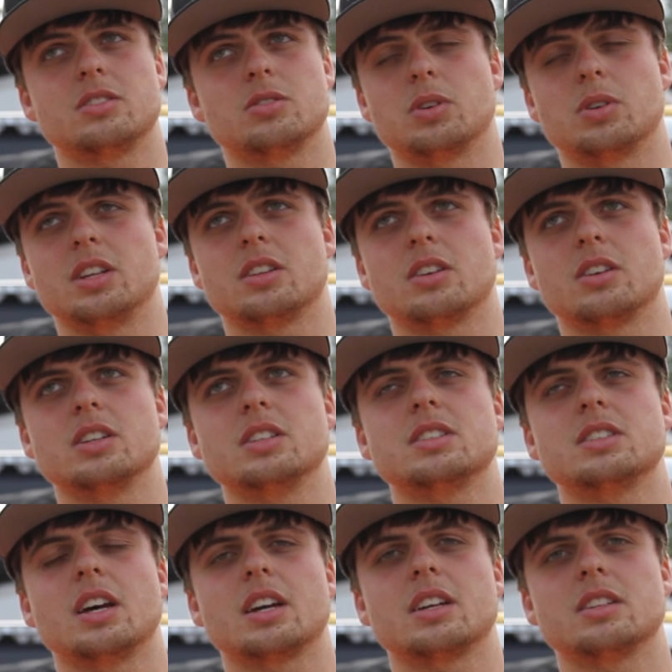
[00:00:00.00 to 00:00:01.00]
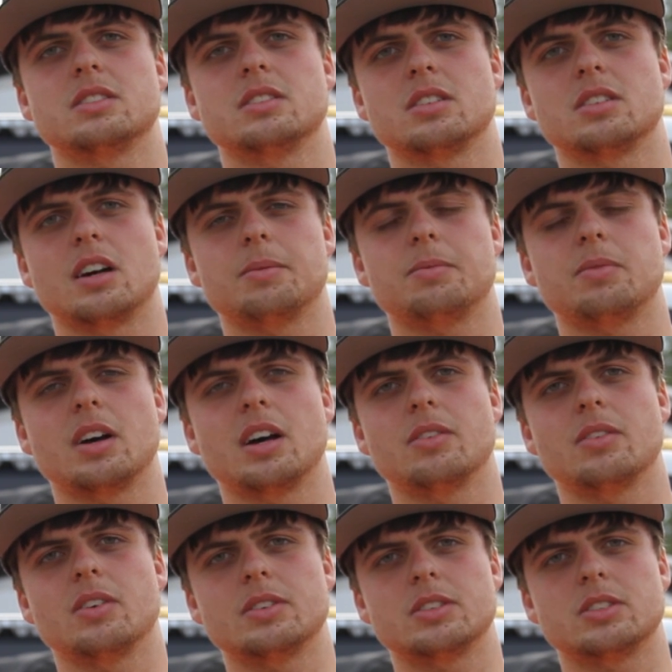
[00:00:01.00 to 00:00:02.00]
20-30 seconds, the top
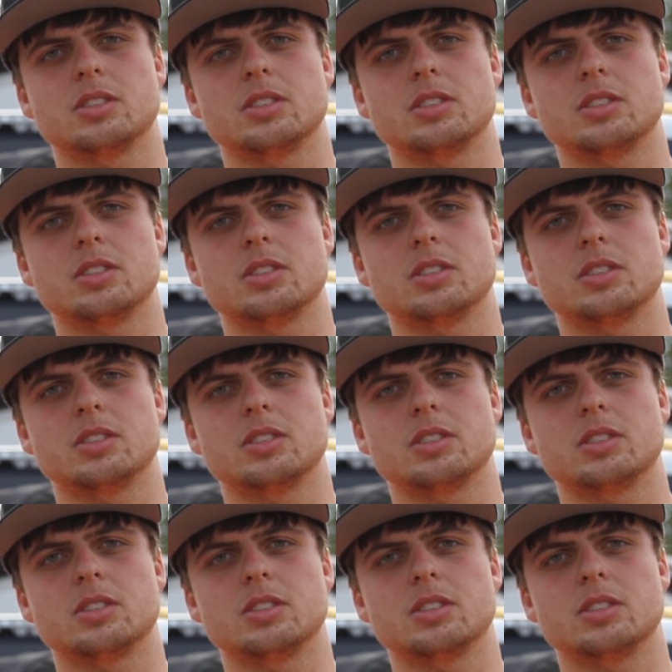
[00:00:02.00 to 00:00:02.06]
5 of us.